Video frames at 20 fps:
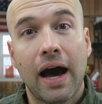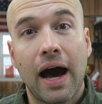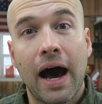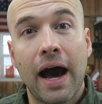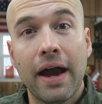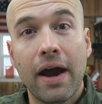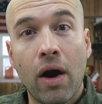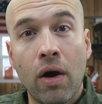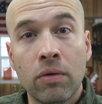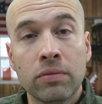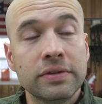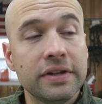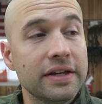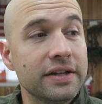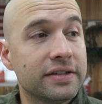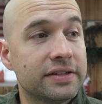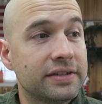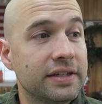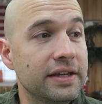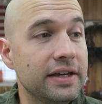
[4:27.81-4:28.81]
I
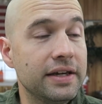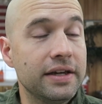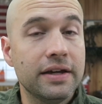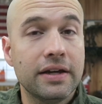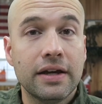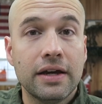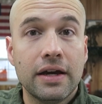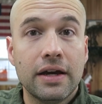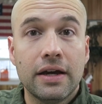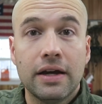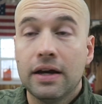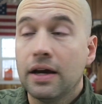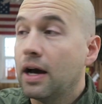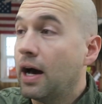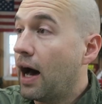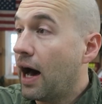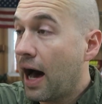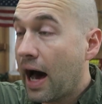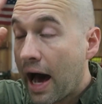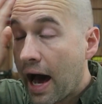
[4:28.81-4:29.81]
only see,
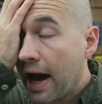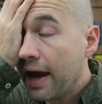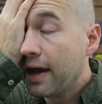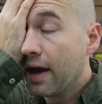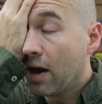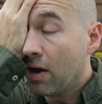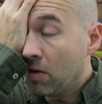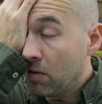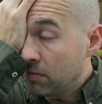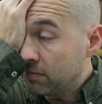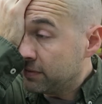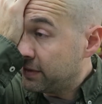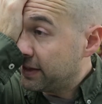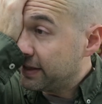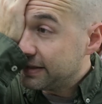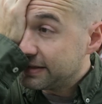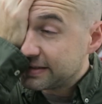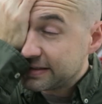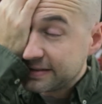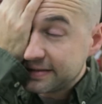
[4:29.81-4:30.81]
I
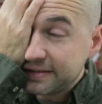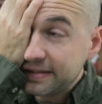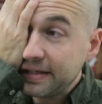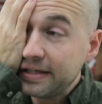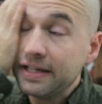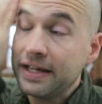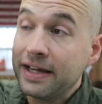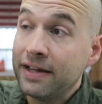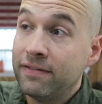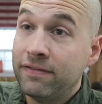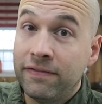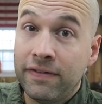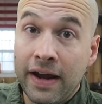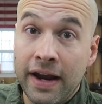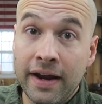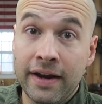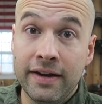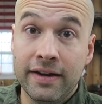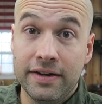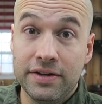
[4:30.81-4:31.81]
only see
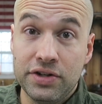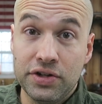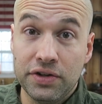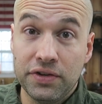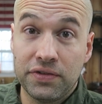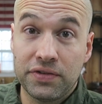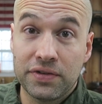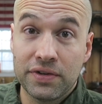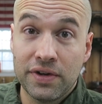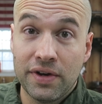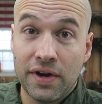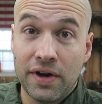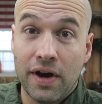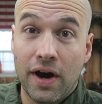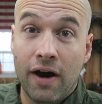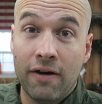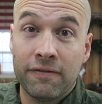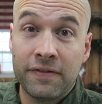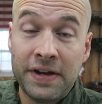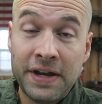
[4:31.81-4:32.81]
advantages
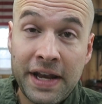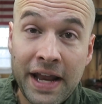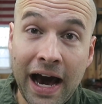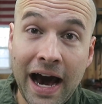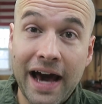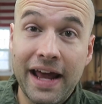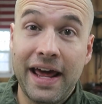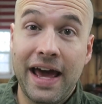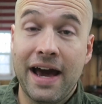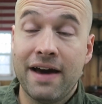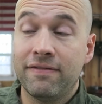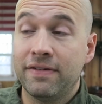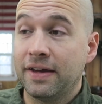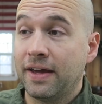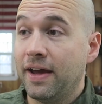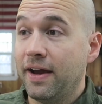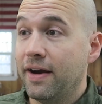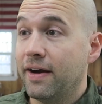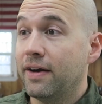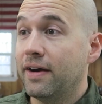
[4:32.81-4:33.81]
of not having
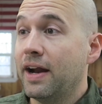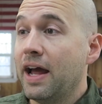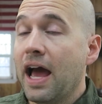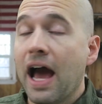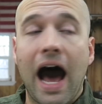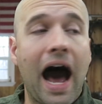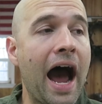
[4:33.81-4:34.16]
hair.